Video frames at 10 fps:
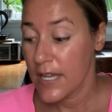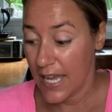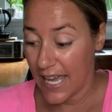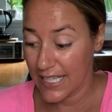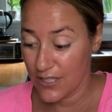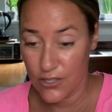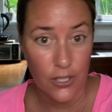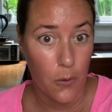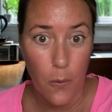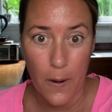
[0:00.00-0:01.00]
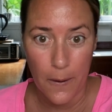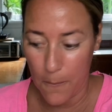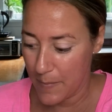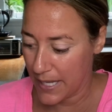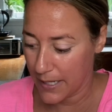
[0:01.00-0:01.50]
any dirt, oil,
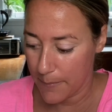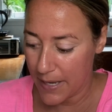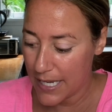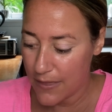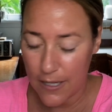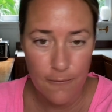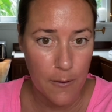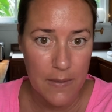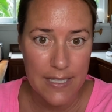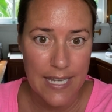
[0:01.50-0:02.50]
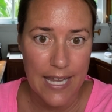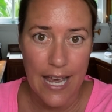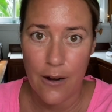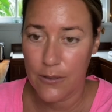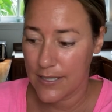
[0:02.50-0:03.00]
makeup, anything from the day,
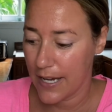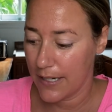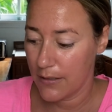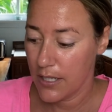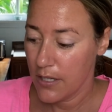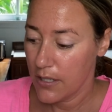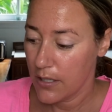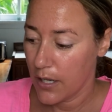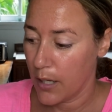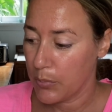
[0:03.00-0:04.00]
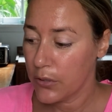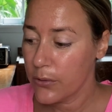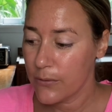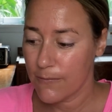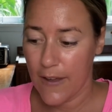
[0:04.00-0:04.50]
outside
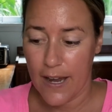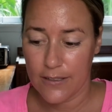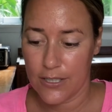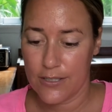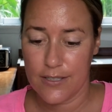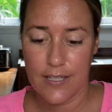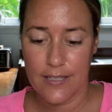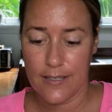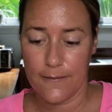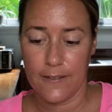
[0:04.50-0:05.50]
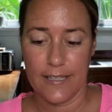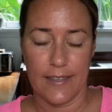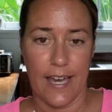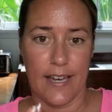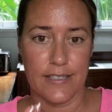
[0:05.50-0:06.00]
pollutant factors, stuff like
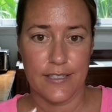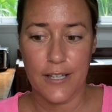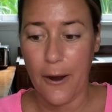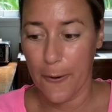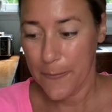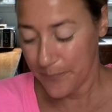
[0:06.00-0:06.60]
that. So